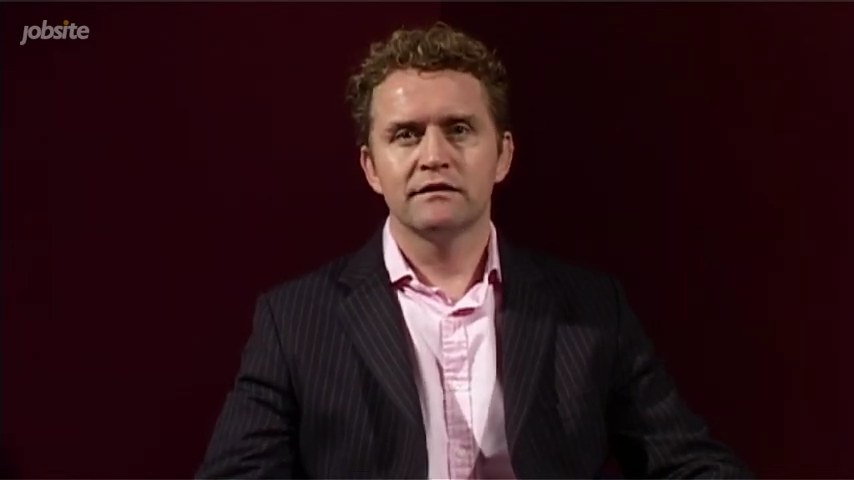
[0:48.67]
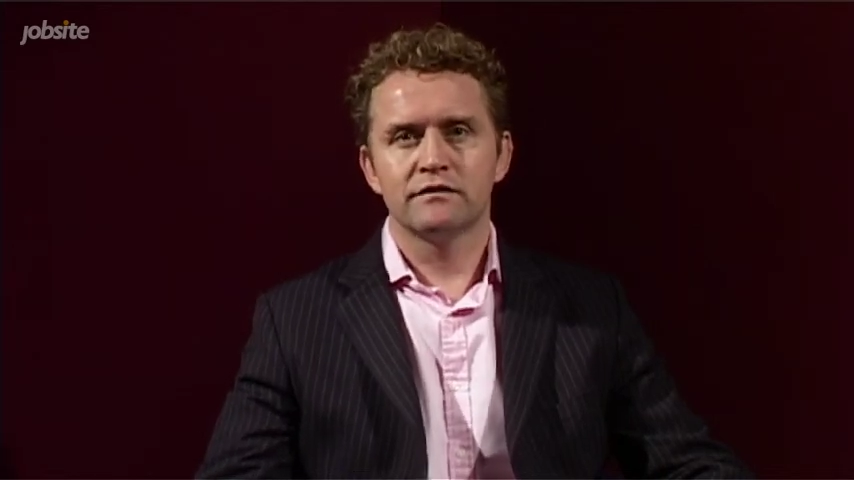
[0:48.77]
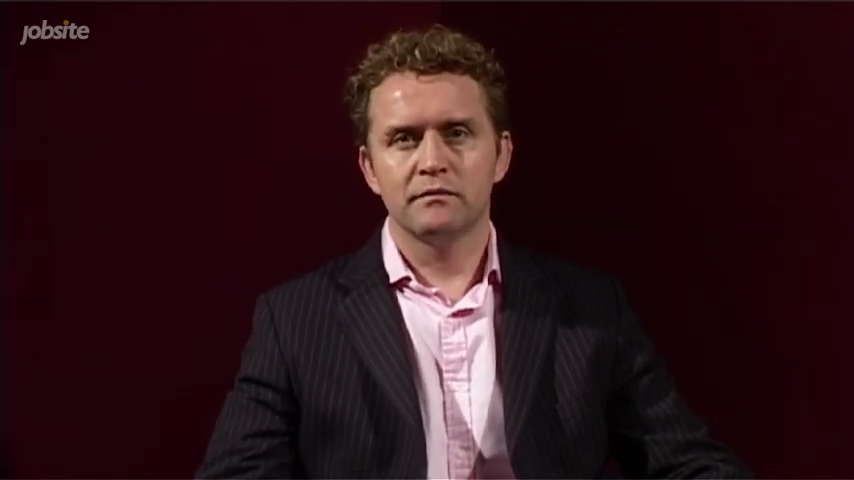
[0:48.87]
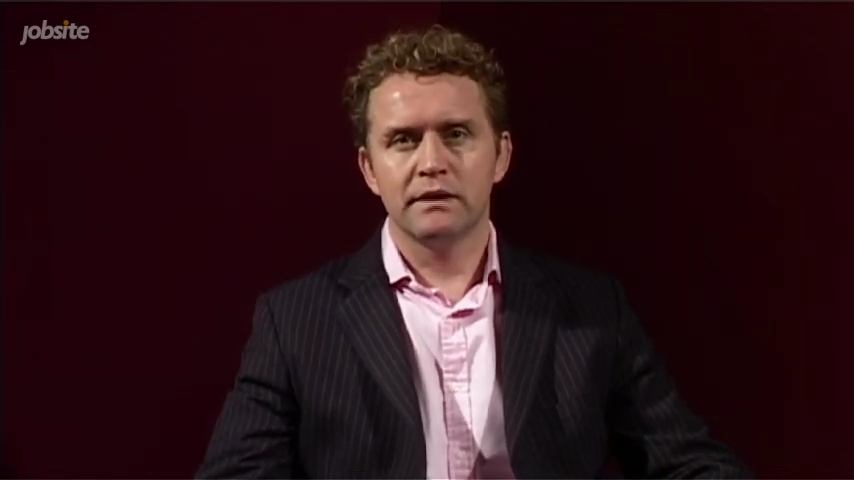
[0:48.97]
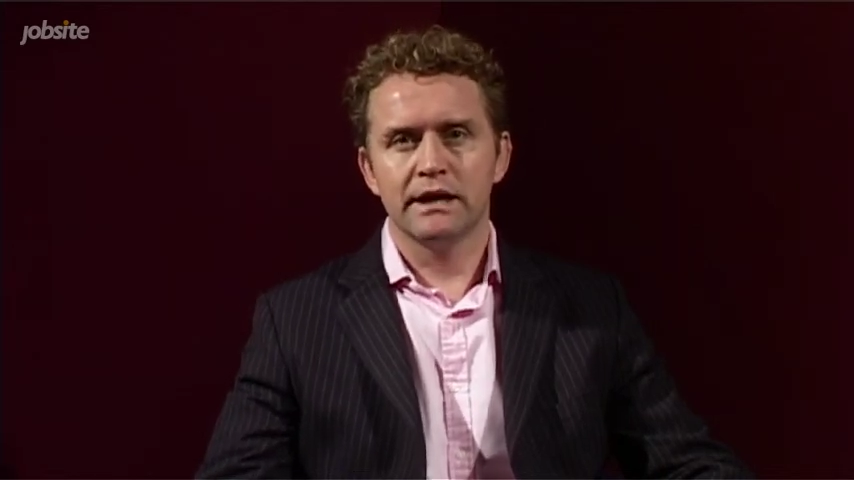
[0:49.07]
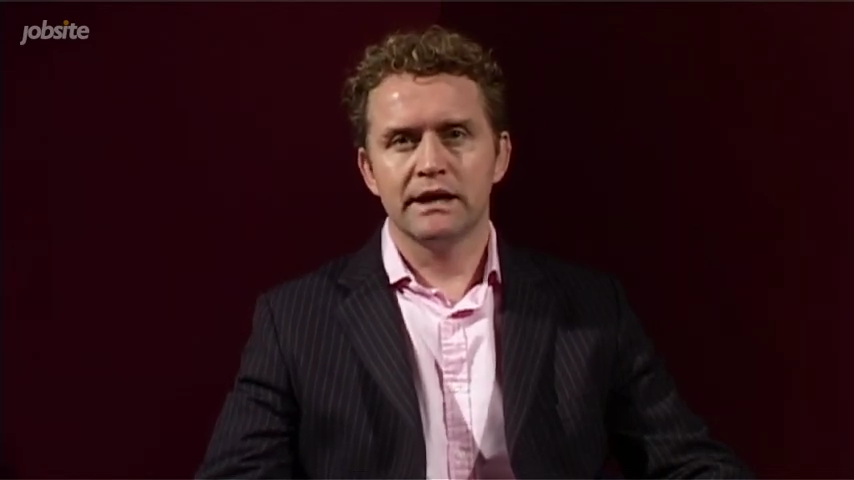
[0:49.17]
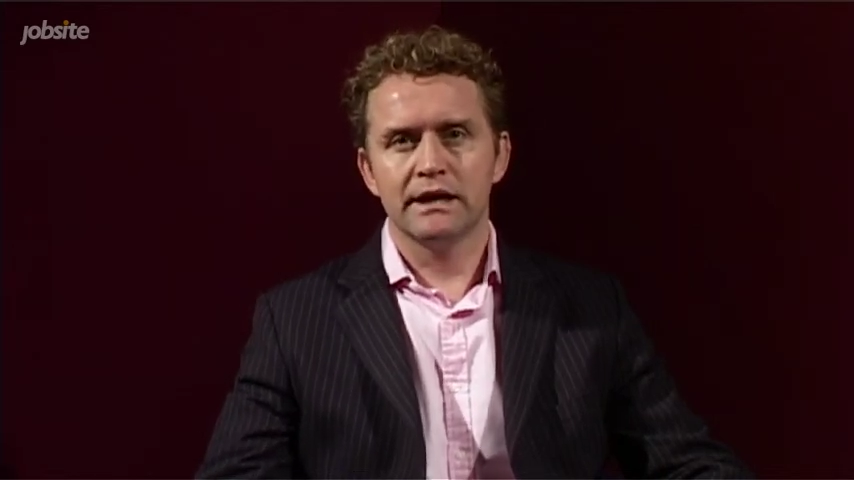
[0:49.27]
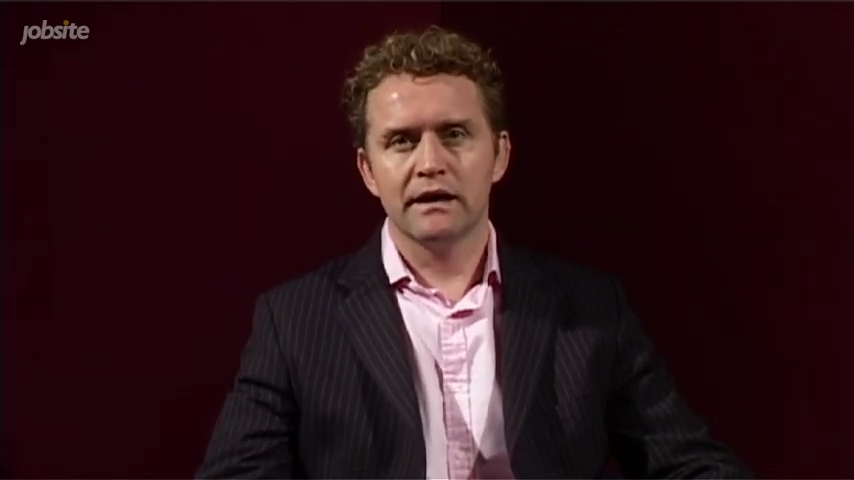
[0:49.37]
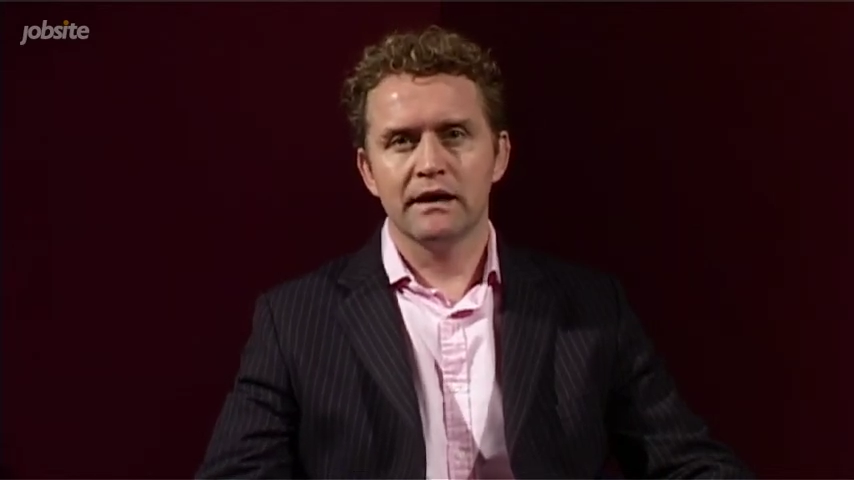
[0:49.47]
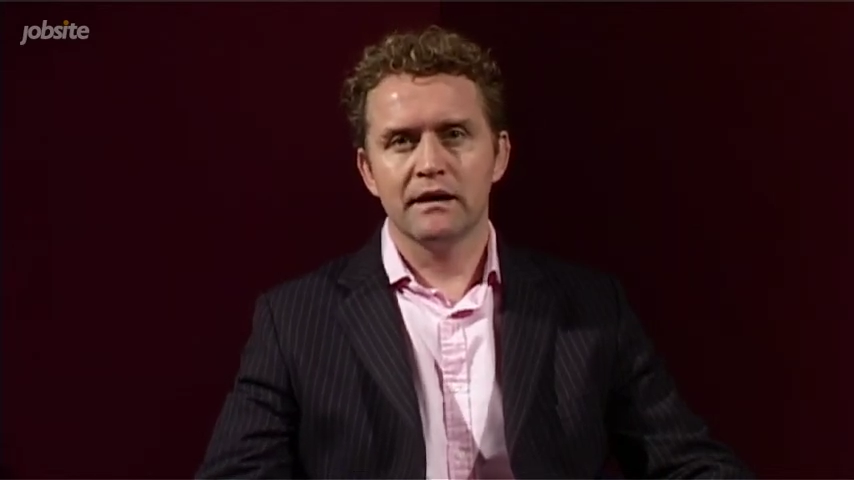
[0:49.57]
to
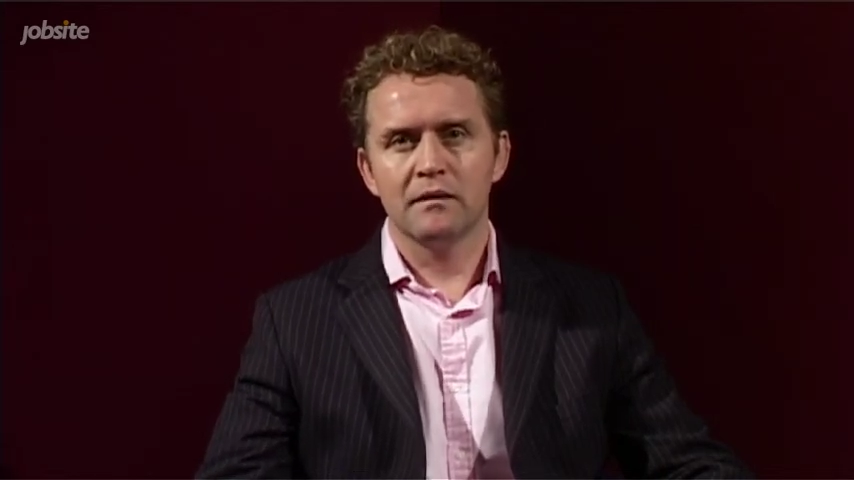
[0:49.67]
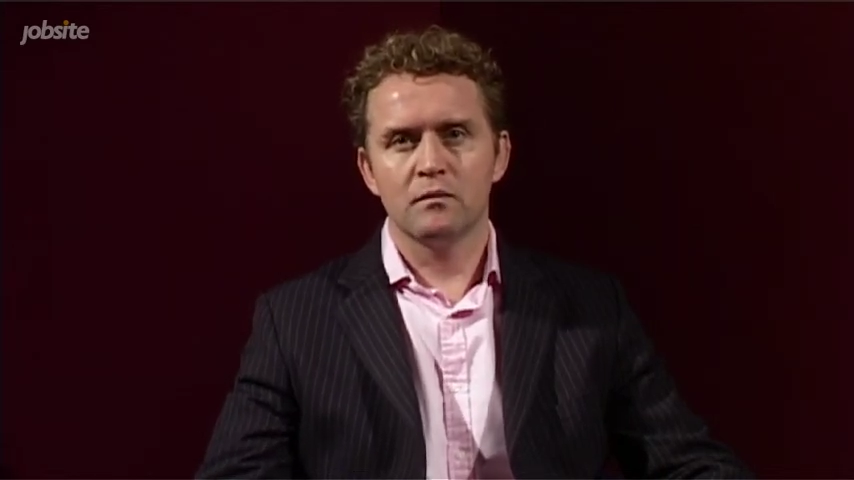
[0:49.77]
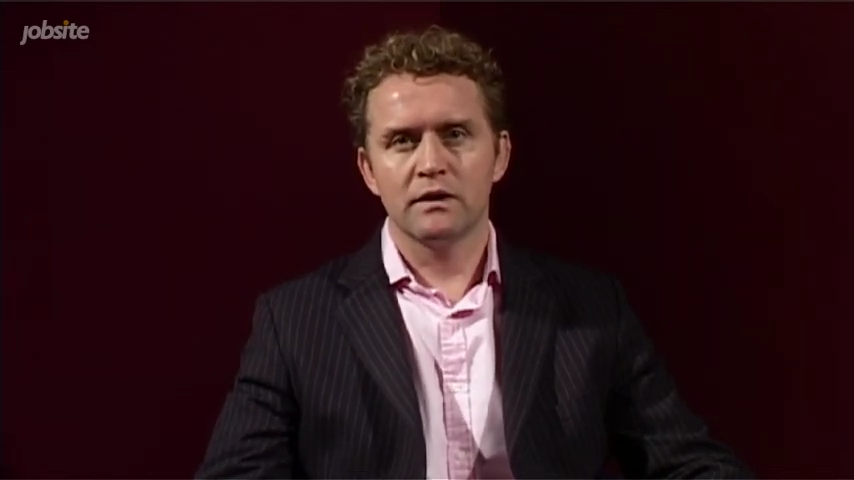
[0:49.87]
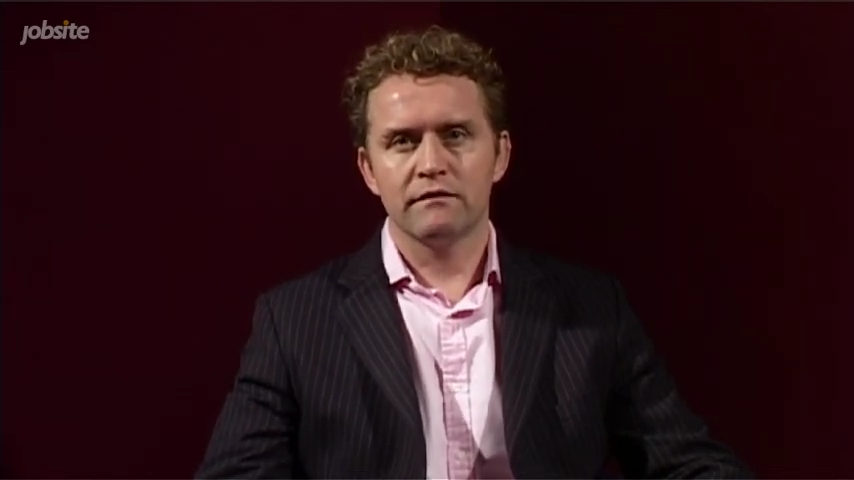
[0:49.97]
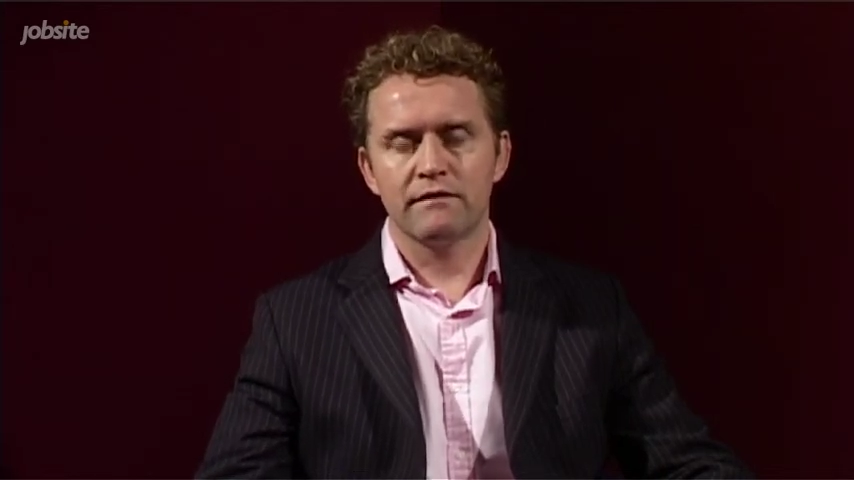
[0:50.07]
me with a